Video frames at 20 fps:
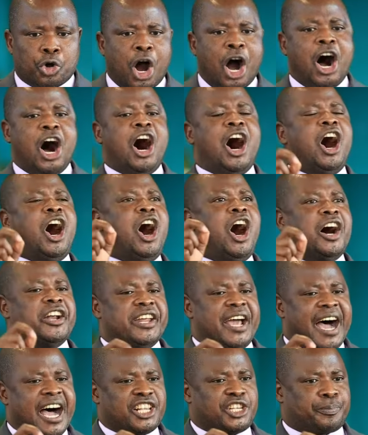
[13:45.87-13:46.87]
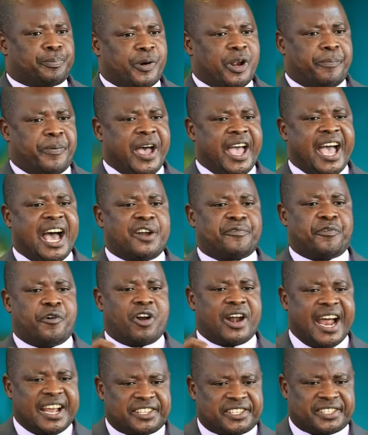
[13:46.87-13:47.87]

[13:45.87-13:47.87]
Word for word: God has prepared for